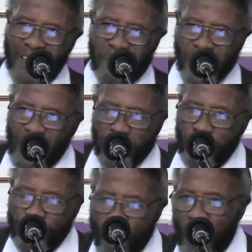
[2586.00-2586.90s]
of Second Timothy
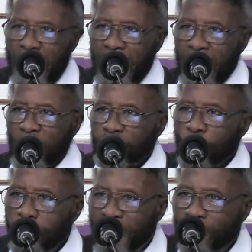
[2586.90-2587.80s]
chapter 4
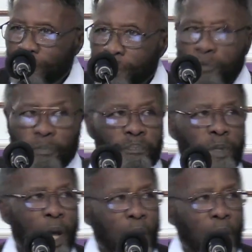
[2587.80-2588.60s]
is so powerful.